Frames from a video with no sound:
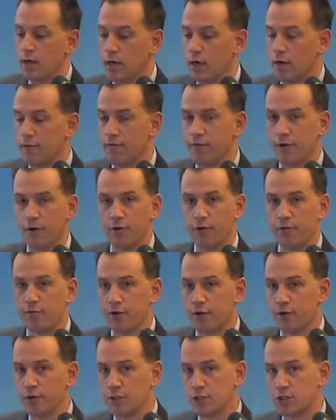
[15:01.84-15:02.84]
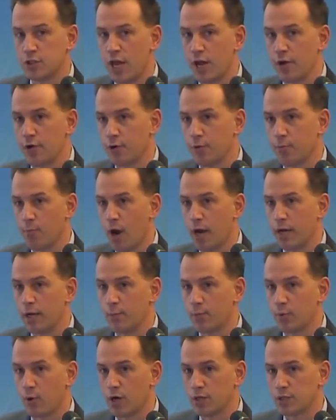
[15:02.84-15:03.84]
Very, very standard
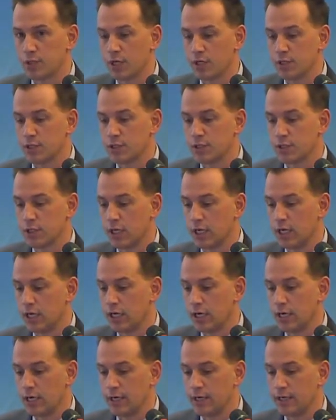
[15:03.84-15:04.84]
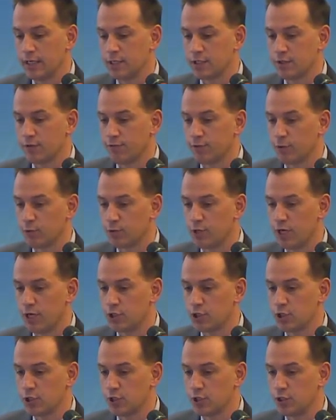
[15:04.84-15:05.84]
mining process. It's a
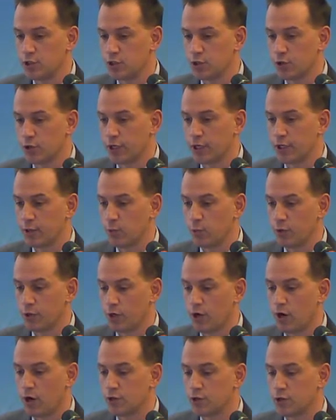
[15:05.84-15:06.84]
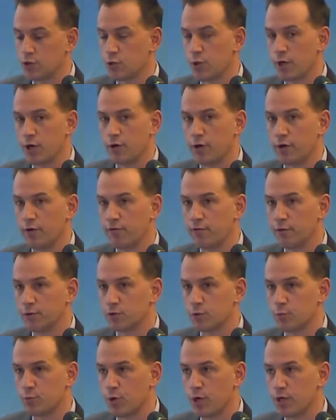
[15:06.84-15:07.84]
flotation circuit with a concentrator and a
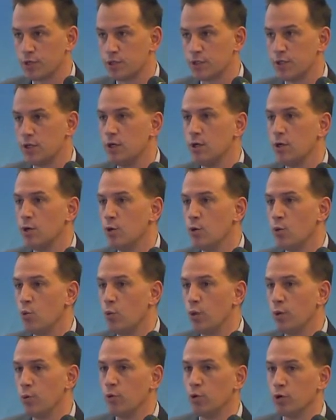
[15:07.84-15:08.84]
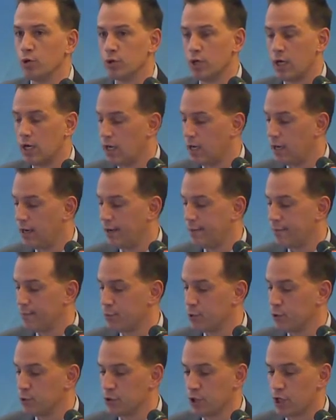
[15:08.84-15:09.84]
filter press. We will
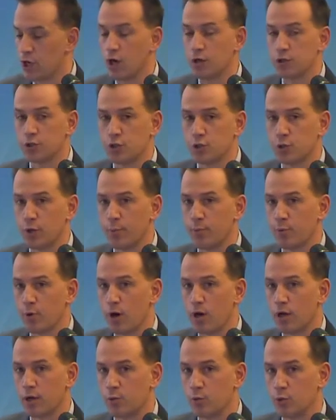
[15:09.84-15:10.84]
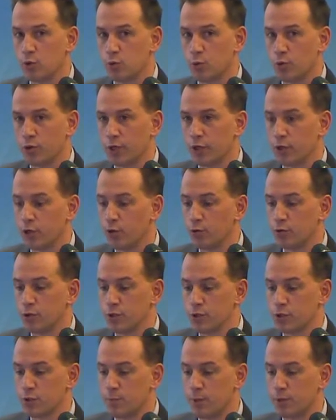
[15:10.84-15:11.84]
produce a concentrate product, which will then go to
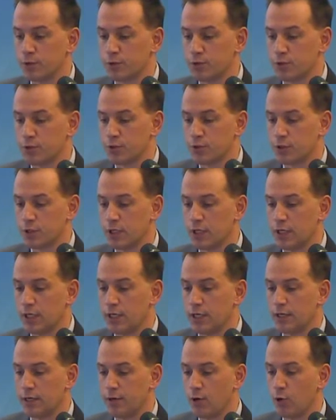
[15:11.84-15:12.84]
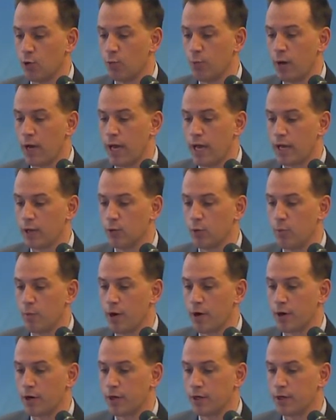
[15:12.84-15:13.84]
the smelters owned by Anglo
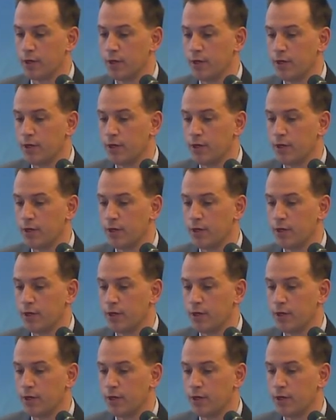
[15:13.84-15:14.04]
American.